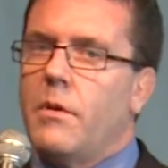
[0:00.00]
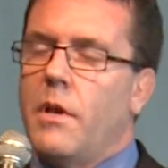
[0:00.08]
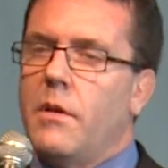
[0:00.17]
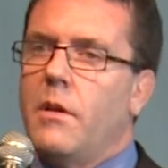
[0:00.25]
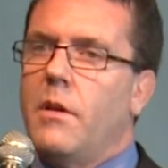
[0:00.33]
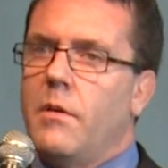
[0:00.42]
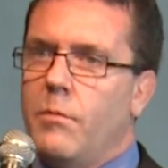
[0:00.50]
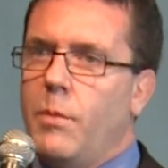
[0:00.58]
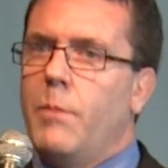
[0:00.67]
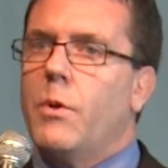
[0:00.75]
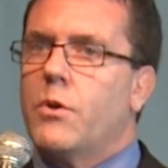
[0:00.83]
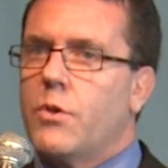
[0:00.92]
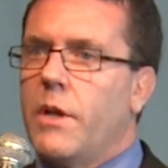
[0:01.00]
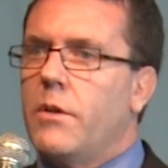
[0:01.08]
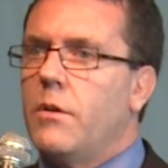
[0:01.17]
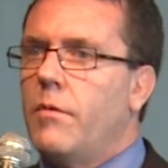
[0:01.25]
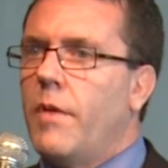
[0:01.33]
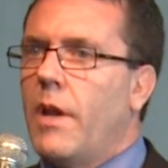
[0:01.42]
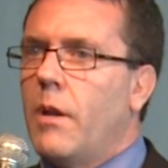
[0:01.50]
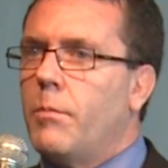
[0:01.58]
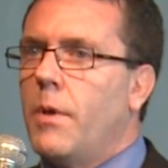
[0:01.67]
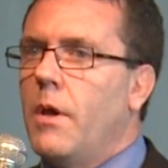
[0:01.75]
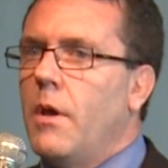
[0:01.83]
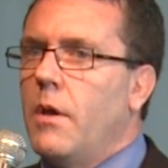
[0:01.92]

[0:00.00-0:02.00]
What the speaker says: and people are trying to develop,